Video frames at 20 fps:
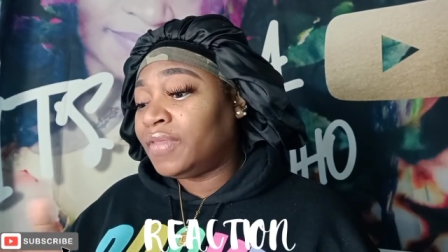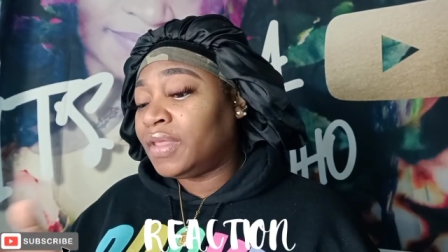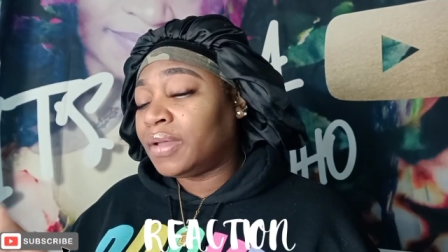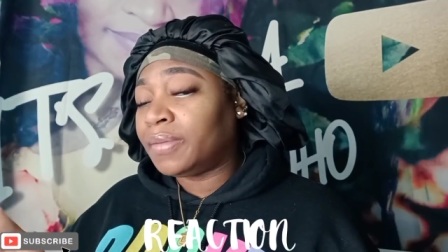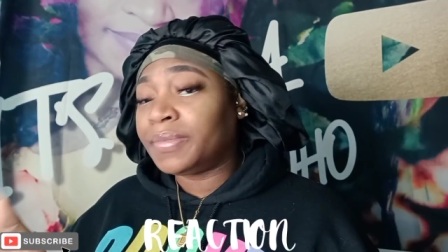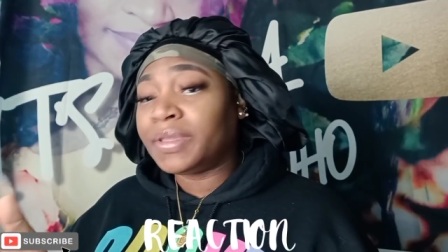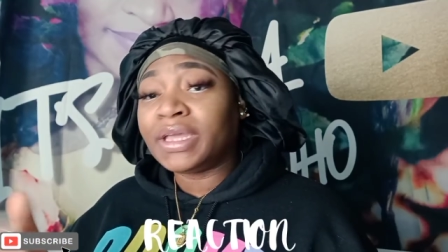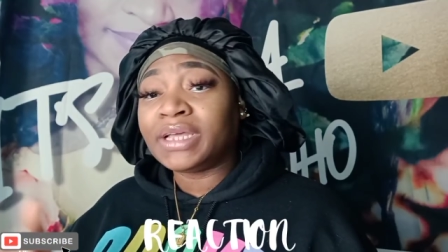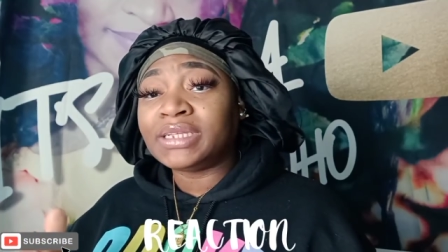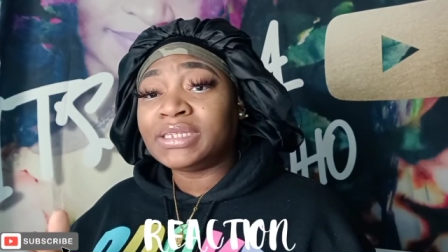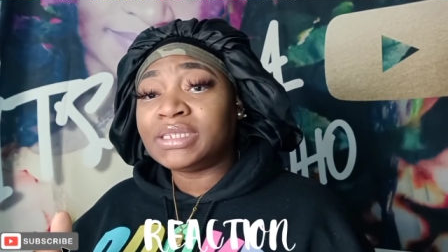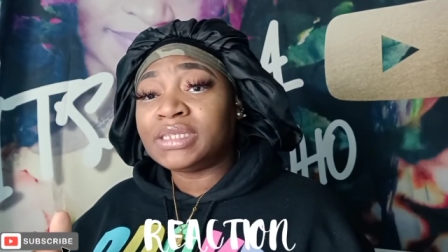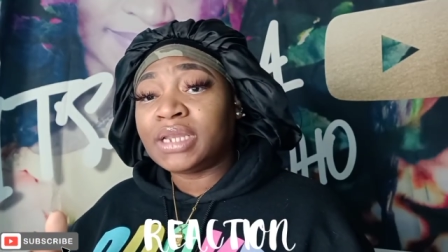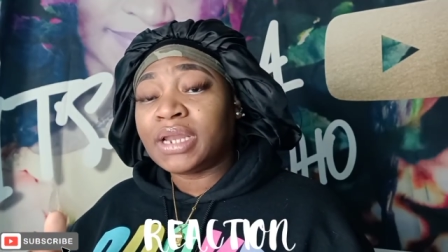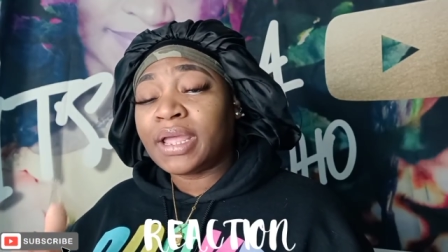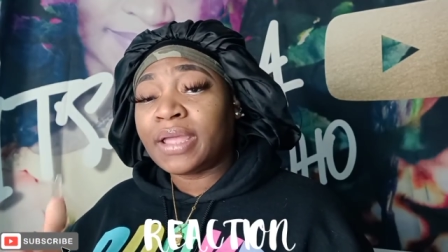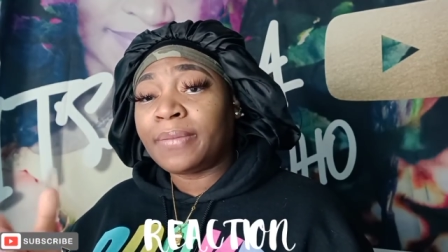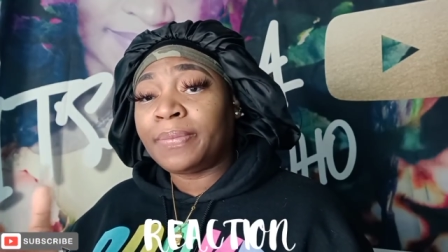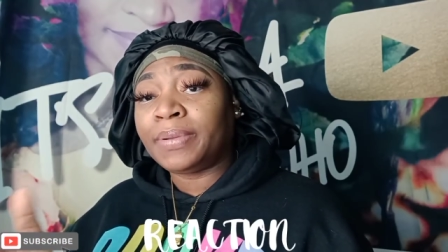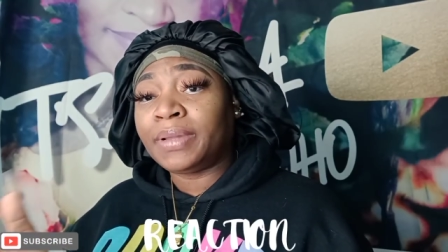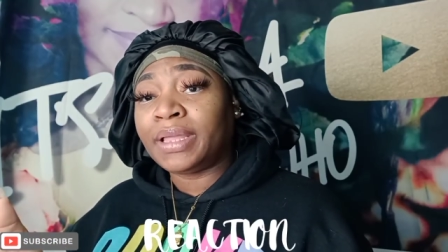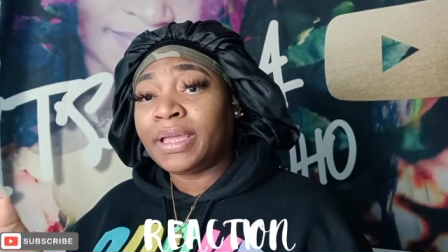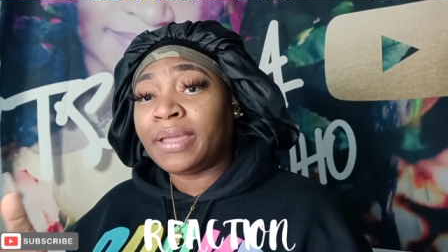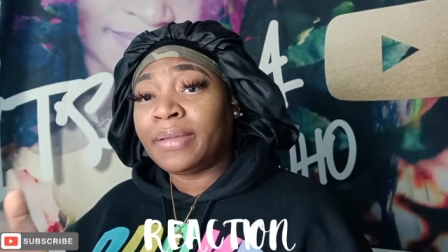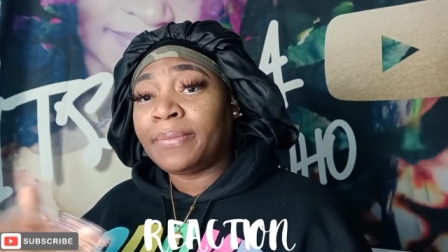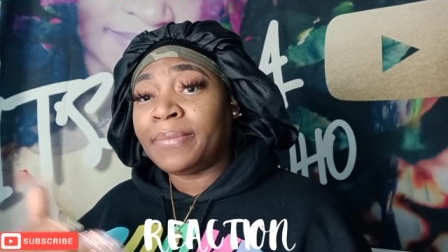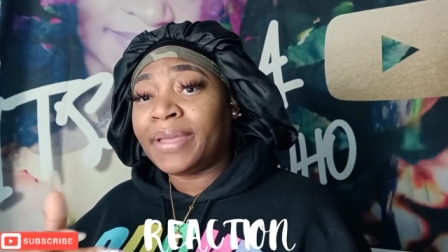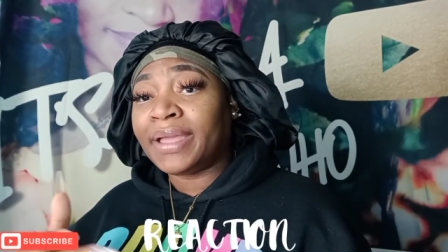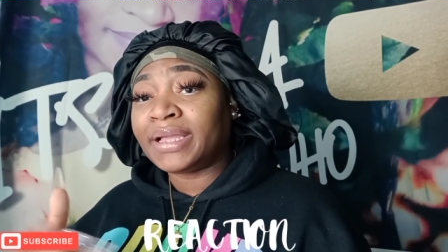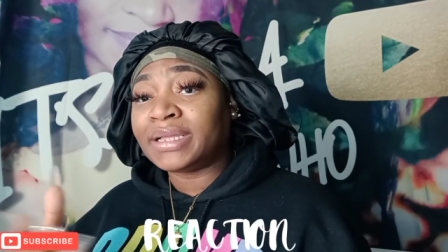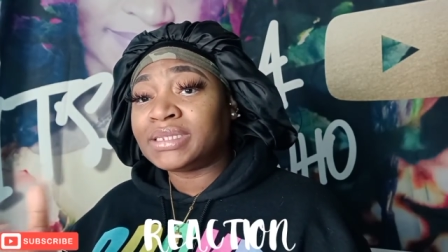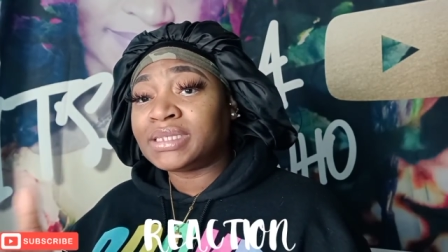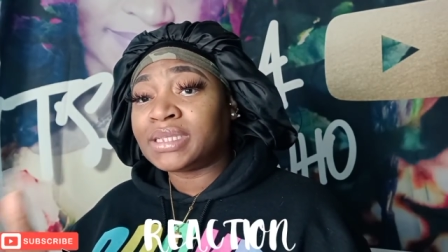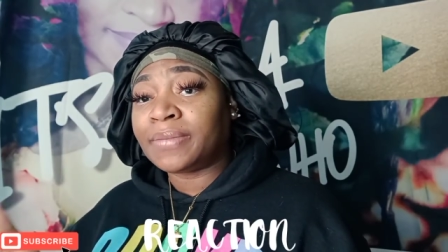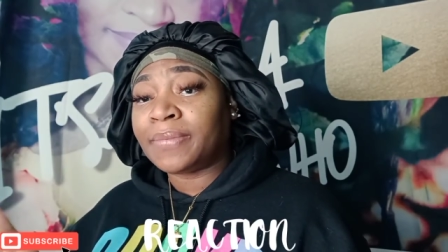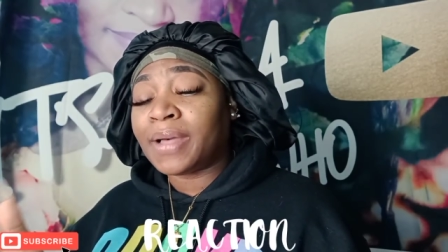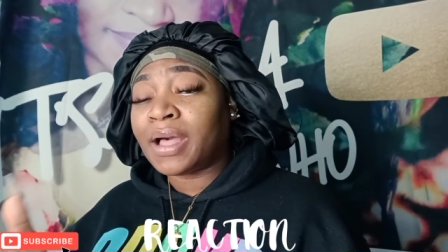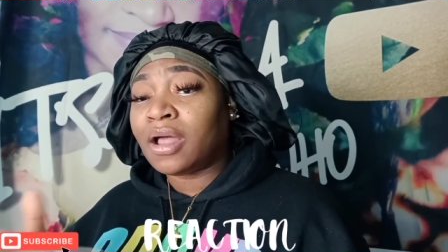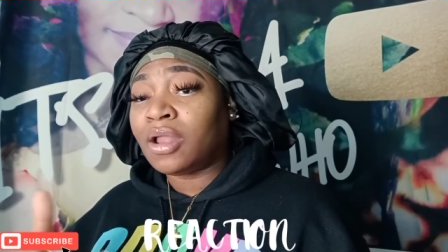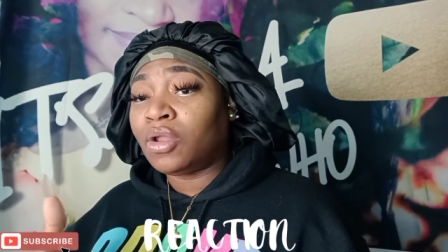them yesterday playing
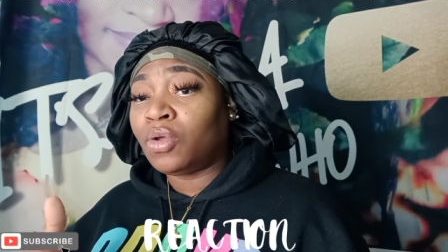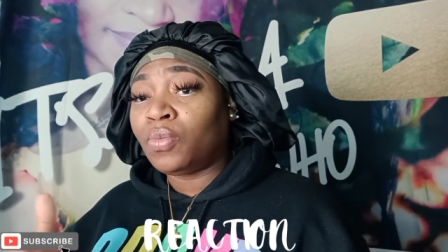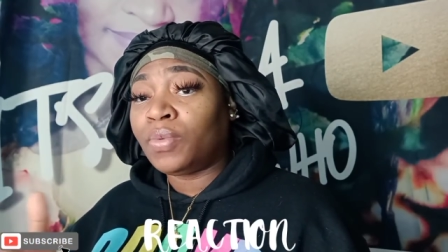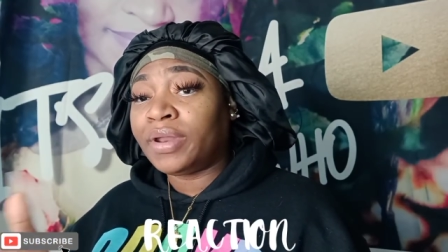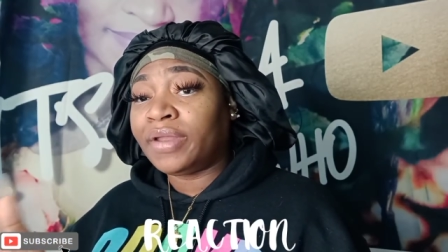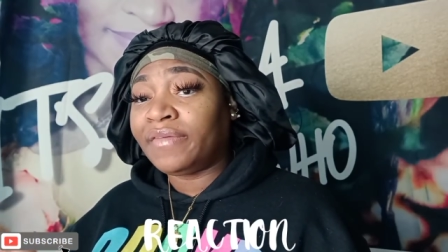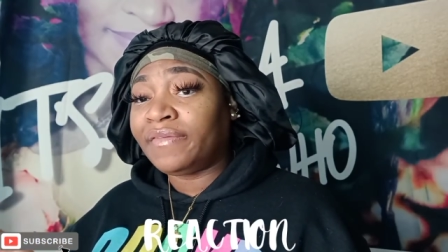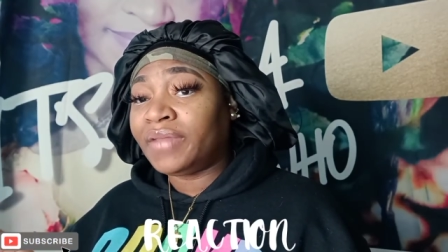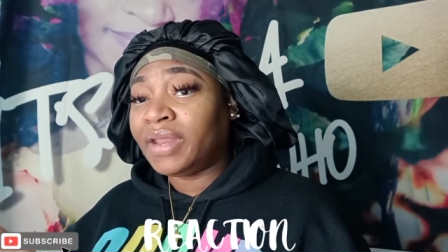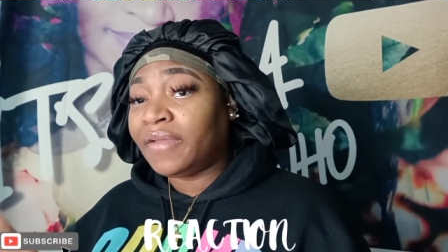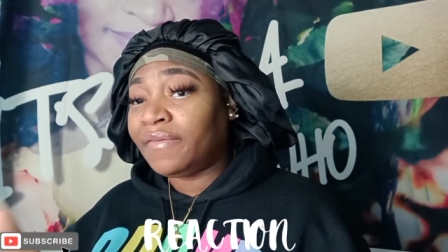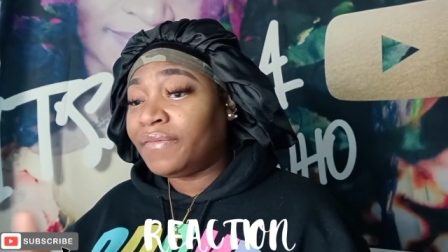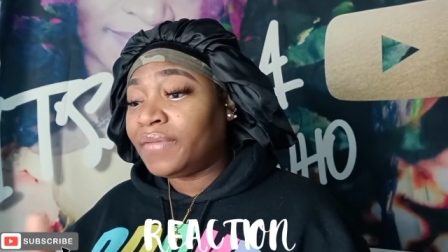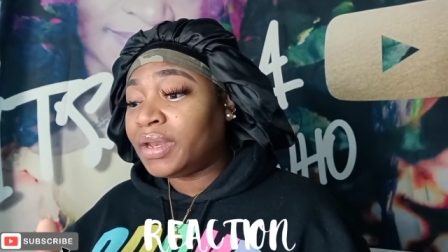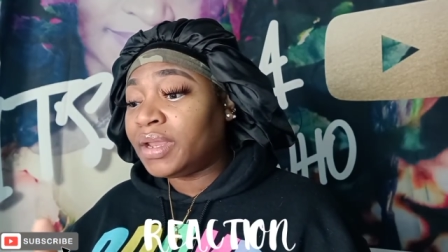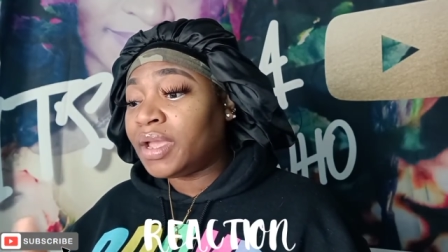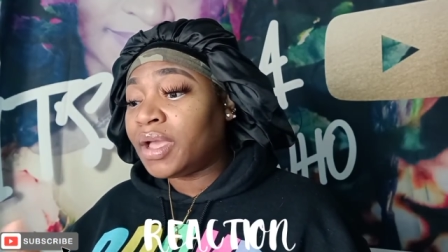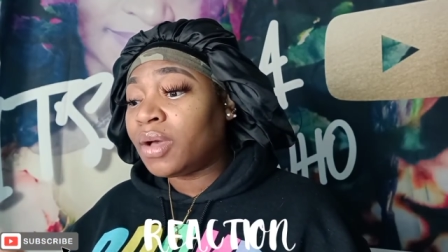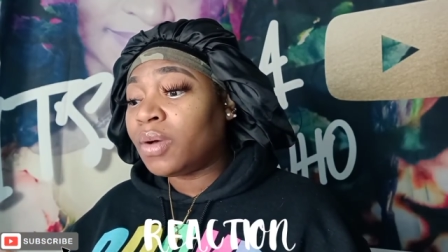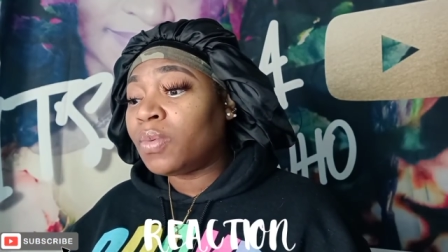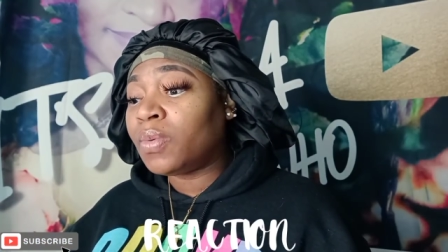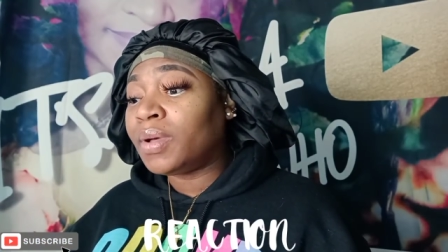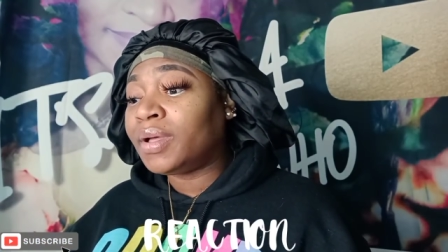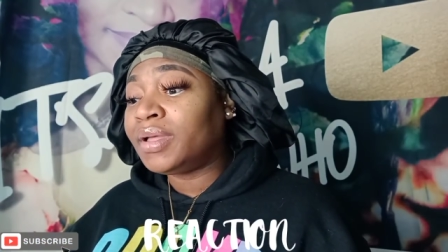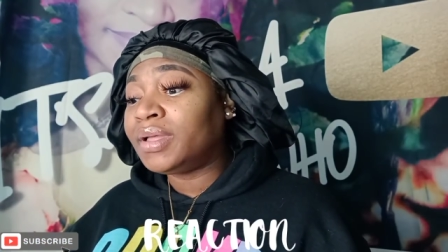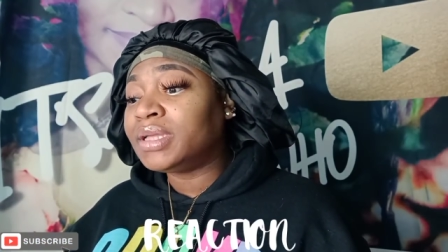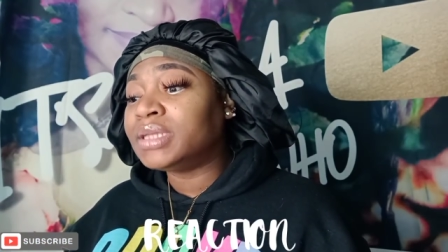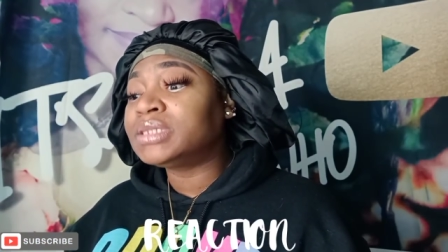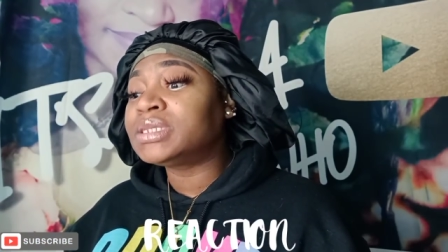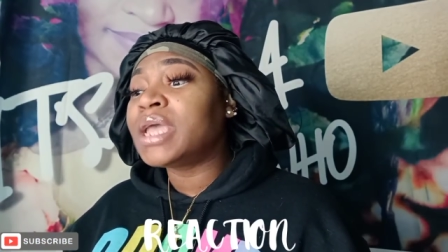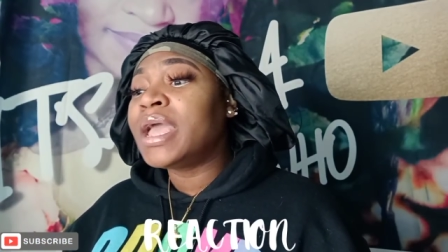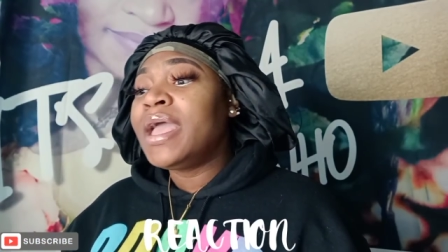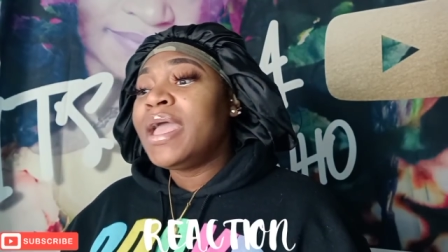basketball or whatever that video was.